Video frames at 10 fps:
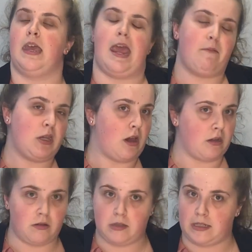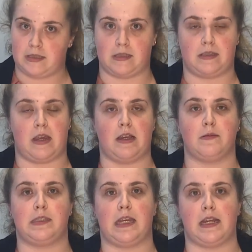And we go through these
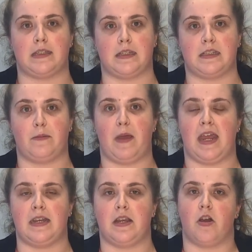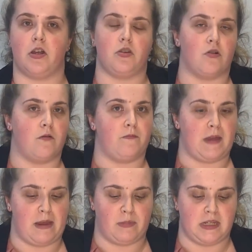circumstances depending on your
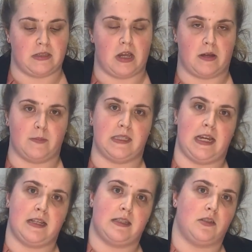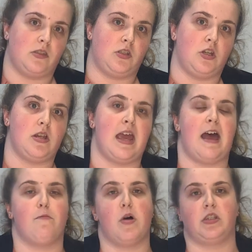family circumstances. Do you
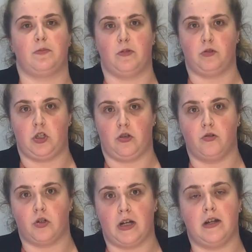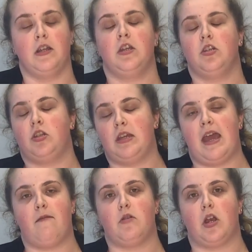have multiple children? Do
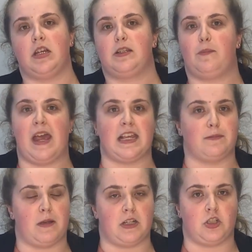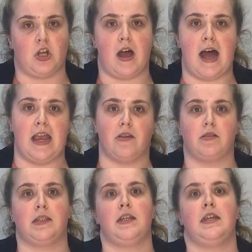you have no spouse but a
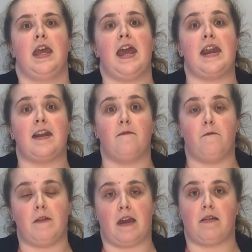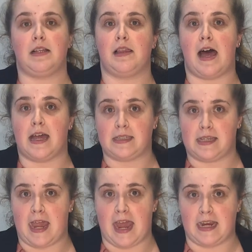child? And at a very last
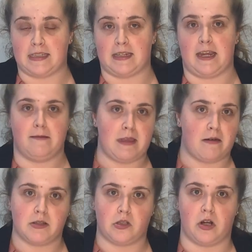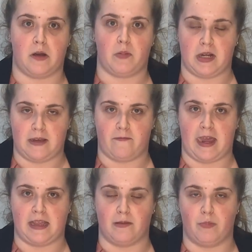case, if there is nobody
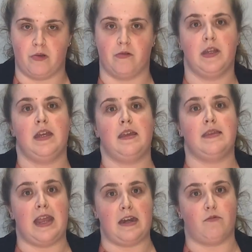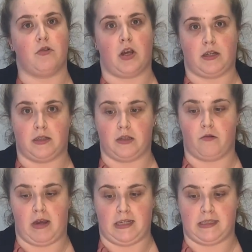available, then it will go to the
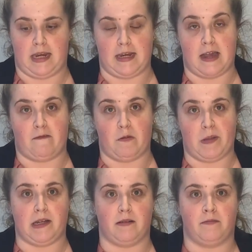Queensland government.